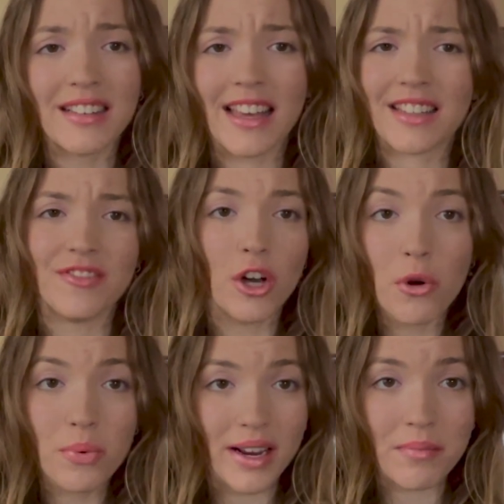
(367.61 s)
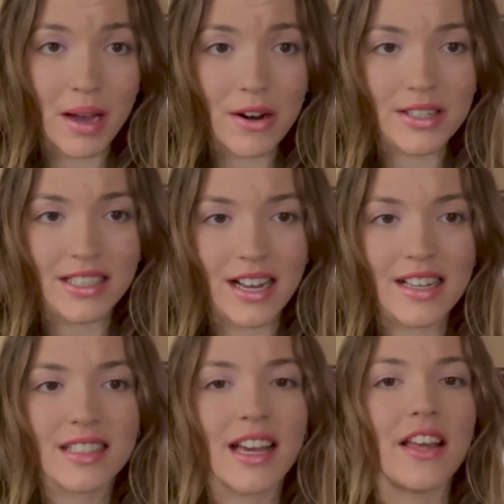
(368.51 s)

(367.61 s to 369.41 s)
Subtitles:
like no brain power task,